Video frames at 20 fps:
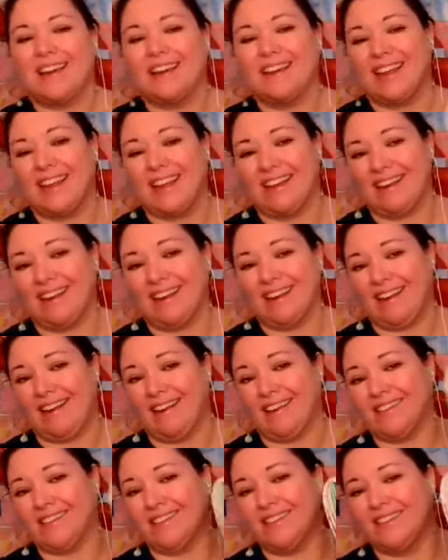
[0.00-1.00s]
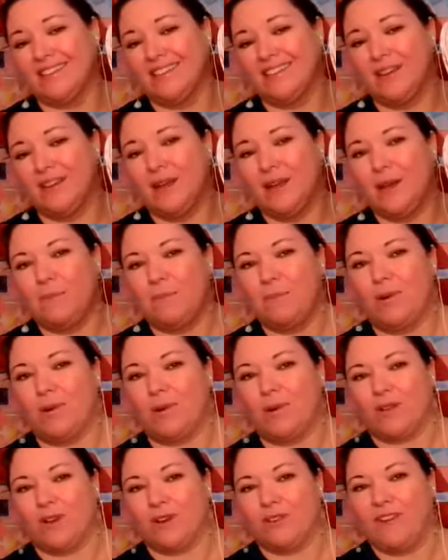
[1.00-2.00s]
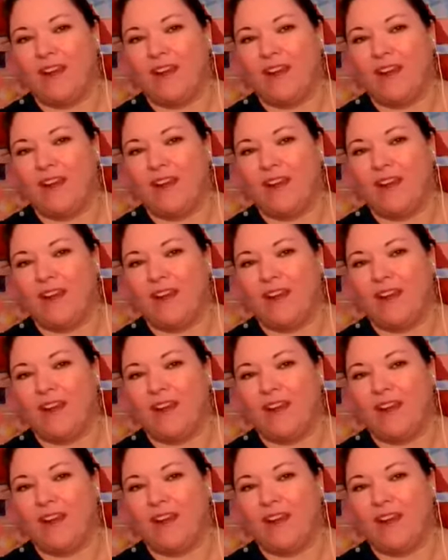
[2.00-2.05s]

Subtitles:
And again, I can't pull it